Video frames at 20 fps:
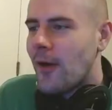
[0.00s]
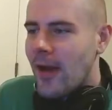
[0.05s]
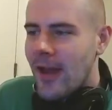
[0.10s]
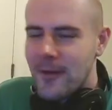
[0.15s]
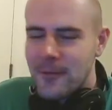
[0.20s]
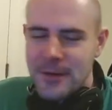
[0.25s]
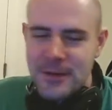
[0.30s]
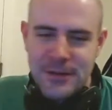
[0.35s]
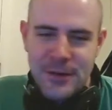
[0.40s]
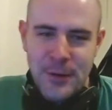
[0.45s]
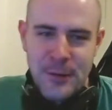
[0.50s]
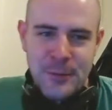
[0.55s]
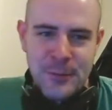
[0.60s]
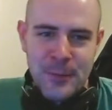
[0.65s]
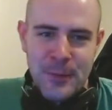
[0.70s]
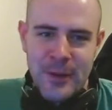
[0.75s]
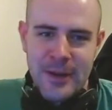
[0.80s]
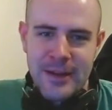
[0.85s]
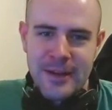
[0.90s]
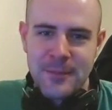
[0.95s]
every
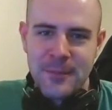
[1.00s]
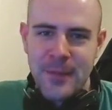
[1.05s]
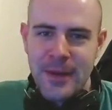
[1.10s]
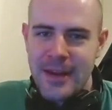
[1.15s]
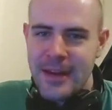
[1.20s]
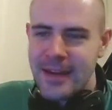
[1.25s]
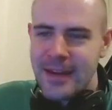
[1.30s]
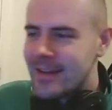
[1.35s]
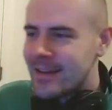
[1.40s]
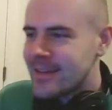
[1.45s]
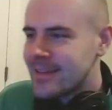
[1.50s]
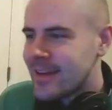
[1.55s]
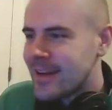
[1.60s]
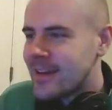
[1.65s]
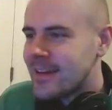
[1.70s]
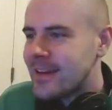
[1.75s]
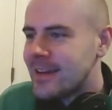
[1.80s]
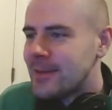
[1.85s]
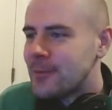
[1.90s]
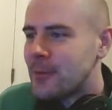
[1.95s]
Charge Blade main
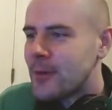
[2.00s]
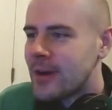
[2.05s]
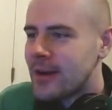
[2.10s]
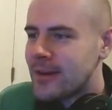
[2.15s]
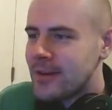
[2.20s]
excited, where